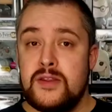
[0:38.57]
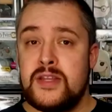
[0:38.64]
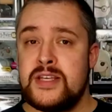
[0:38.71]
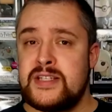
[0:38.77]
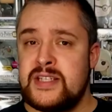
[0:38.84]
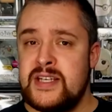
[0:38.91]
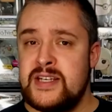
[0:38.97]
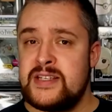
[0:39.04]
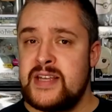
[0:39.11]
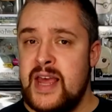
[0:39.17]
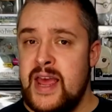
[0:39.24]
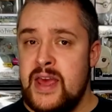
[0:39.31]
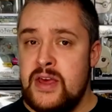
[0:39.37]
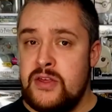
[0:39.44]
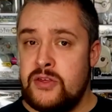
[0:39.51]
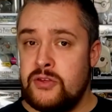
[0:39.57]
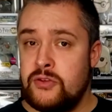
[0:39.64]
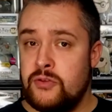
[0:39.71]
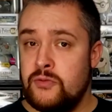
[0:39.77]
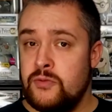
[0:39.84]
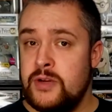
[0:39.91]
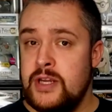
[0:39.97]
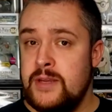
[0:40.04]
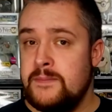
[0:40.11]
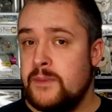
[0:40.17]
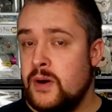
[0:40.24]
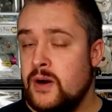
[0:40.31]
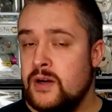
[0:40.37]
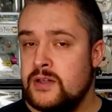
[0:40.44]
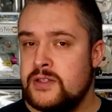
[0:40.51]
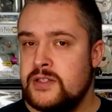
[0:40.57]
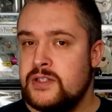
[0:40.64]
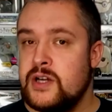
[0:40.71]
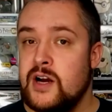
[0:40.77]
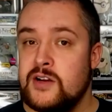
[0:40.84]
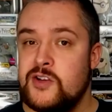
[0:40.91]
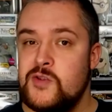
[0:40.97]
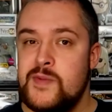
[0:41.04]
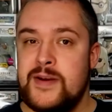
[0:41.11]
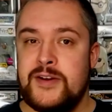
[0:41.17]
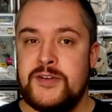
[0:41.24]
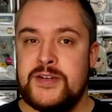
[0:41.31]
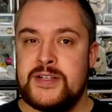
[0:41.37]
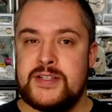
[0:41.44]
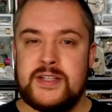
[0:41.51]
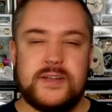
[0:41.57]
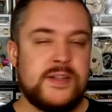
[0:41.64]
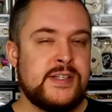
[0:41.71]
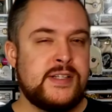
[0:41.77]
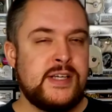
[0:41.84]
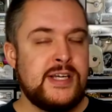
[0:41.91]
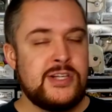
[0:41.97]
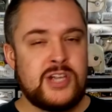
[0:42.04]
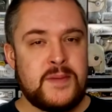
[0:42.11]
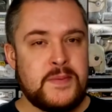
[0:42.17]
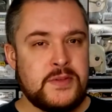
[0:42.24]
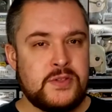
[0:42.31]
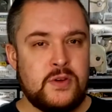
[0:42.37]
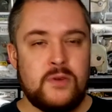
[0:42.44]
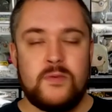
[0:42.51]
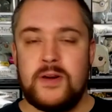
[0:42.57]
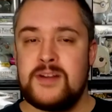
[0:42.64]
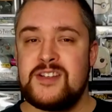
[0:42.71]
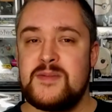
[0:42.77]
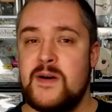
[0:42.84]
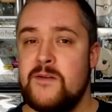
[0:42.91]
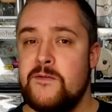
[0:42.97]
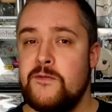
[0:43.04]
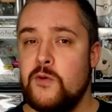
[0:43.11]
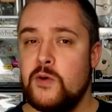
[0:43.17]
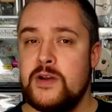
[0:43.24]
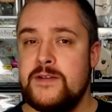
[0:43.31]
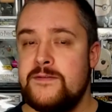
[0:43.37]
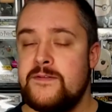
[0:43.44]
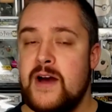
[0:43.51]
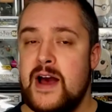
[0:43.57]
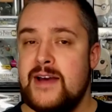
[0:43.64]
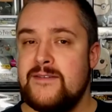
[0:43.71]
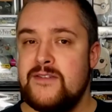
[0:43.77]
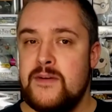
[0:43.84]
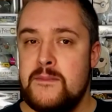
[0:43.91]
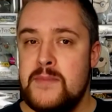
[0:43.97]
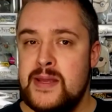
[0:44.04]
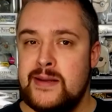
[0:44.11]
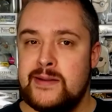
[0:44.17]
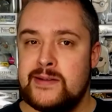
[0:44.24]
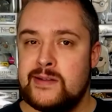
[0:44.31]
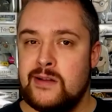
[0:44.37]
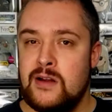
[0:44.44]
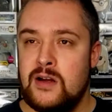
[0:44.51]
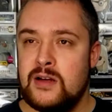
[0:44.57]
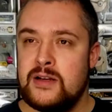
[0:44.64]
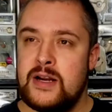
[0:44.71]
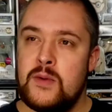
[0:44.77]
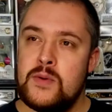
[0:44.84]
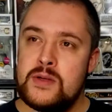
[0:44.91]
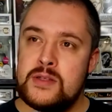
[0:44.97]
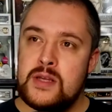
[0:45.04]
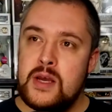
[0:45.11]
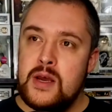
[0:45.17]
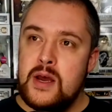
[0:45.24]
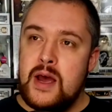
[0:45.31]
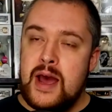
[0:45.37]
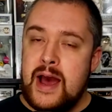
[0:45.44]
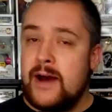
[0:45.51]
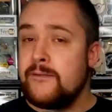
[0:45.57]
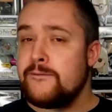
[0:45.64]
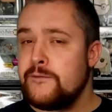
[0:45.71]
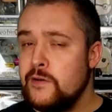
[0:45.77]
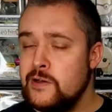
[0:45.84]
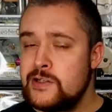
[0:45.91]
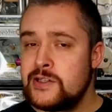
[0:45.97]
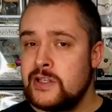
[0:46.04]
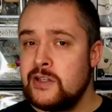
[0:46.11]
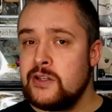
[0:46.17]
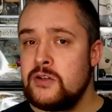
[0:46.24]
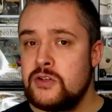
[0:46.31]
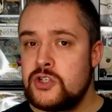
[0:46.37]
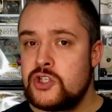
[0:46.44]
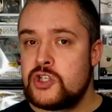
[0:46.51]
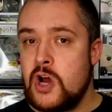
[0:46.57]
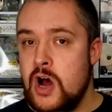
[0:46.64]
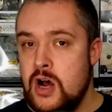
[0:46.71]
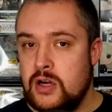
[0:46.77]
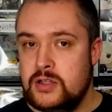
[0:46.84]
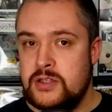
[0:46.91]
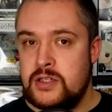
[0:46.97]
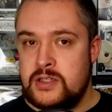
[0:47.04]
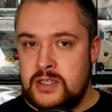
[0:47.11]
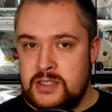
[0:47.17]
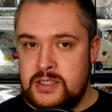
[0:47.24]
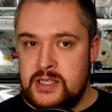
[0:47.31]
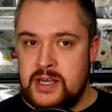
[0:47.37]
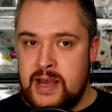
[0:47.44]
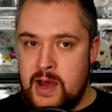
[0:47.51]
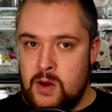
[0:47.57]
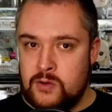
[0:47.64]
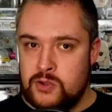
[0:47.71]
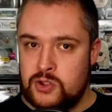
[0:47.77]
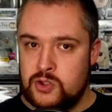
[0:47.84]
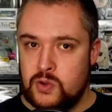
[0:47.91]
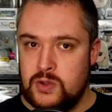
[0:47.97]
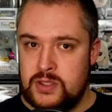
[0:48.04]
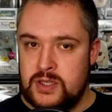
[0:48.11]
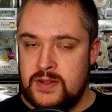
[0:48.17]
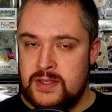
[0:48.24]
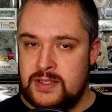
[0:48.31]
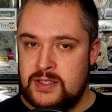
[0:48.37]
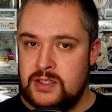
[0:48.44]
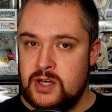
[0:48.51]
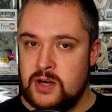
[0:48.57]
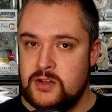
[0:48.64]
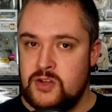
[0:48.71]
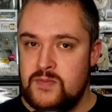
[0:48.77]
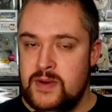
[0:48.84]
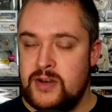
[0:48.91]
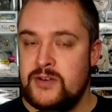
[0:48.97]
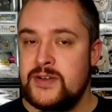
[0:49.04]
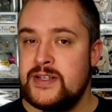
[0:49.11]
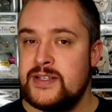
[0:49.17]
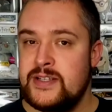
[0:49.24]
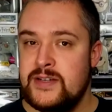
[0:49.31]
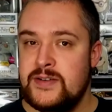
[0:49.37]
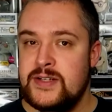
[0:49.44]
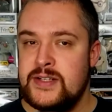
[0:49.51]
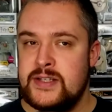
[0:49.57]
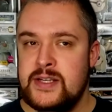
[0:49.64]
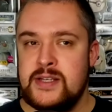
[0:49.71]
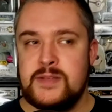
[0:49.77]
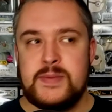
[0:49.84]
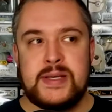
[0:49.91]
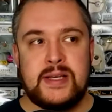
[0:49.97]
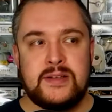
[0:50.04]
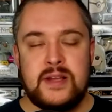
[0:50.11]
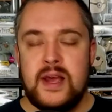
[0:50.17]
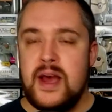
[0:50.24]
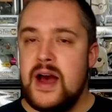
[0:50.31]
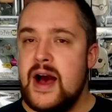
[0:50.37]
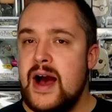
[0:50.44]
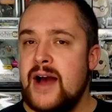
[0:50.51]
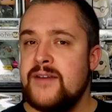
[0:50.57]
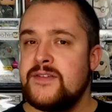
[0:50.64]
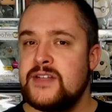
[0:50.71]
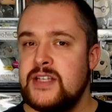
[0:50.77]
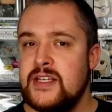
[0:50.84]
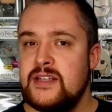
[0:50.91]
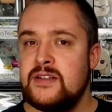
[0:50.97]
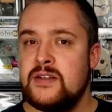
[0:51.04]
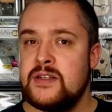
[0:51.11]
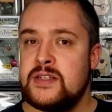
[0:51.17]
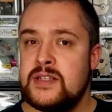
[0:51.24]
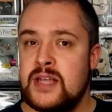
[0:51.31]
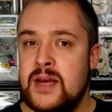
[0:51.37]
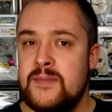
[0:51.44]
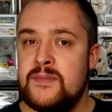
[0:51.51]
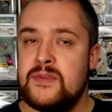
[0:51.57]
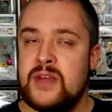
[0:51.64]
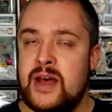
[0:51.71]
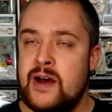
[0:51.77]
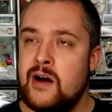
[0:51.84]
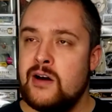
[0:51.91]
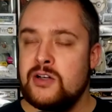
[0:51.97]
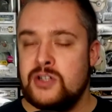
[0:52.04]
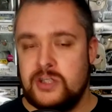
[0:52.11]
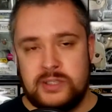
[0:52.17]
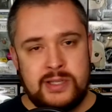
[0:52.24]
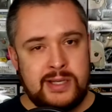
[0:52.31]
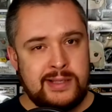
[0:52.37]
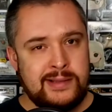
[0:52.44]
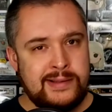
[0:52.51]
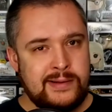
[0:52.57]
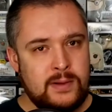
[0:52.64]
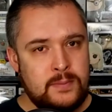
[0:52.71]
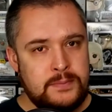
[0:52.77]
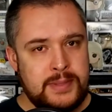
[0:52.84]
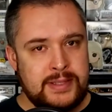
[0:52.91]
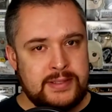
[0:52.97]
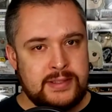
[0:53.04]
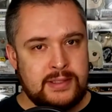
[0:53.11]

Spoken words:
This is a three-part documentary series. Each episode runs about 45 minutes long, and I was at first a little shocked to see how short this documentary series is, because I've seen some that are just a little bit